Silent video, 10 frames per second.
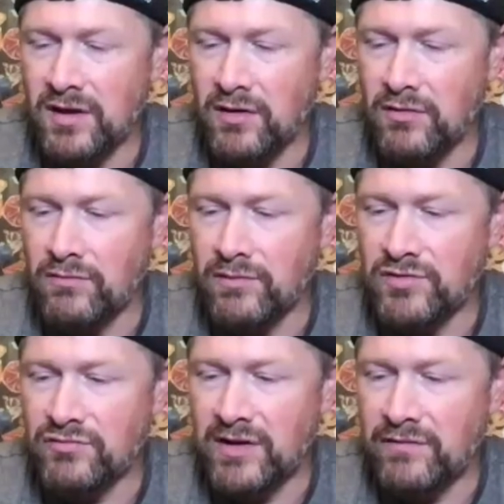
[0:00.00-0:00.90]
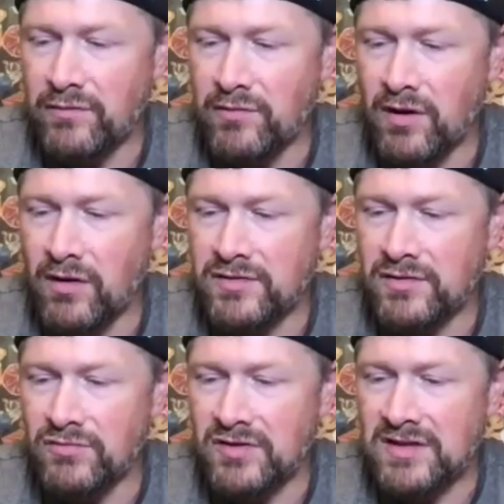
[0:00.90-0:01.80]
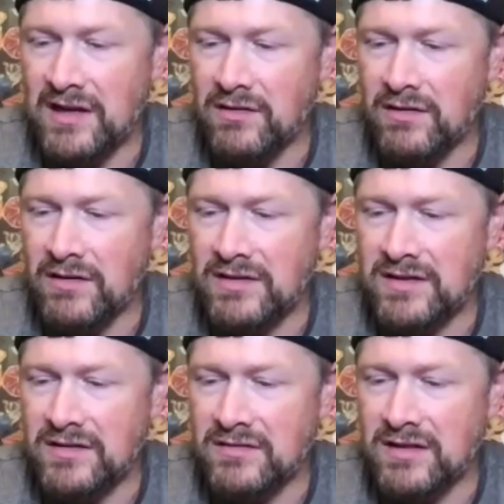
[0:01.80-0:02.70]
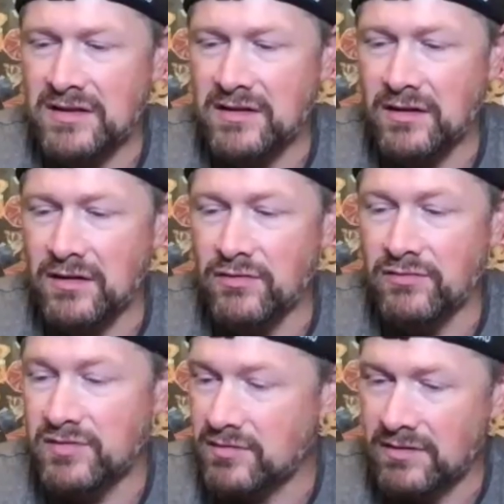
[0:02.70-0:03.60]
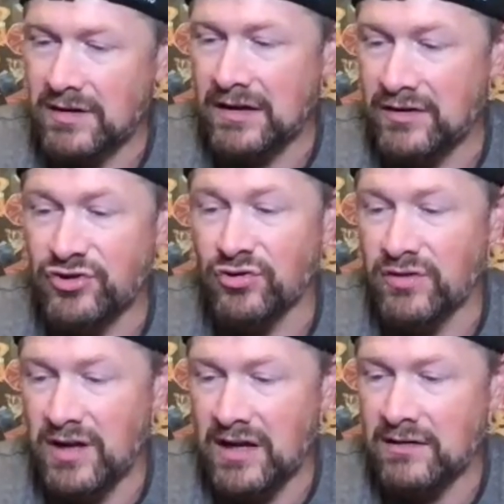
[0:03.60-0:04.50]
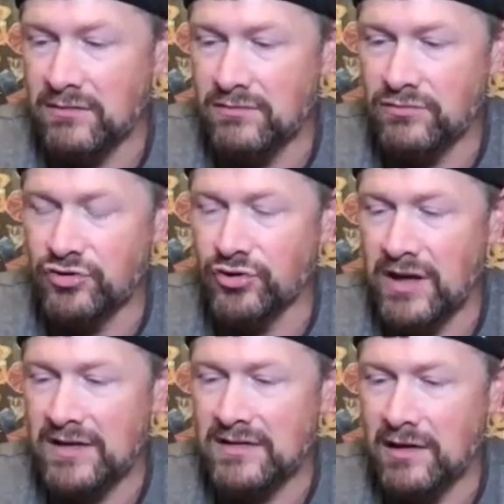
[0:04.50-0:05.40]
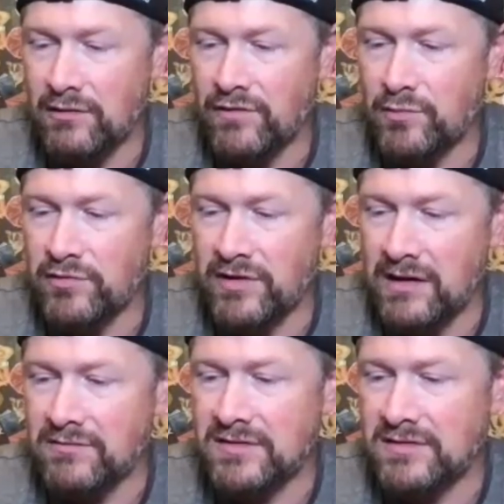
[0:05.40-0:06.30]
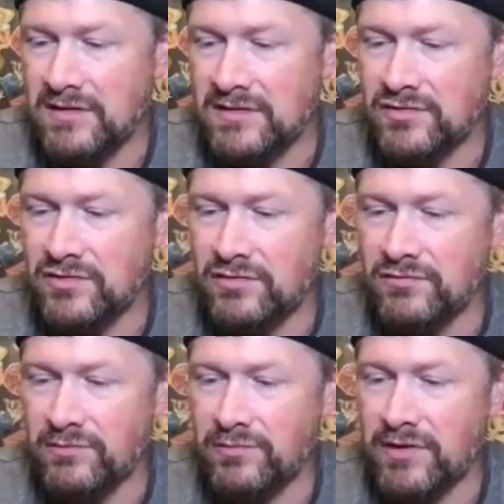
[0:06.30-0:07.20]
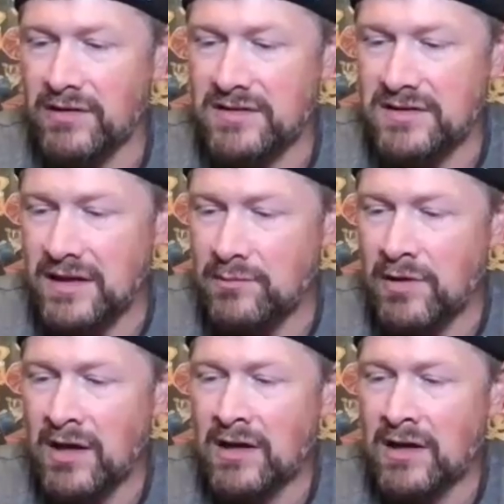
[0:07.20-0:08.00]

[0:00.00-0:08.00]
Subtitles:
So I'm just reading from an article just saying that this includes Kilian Jornet, however you choose to pronounce his name,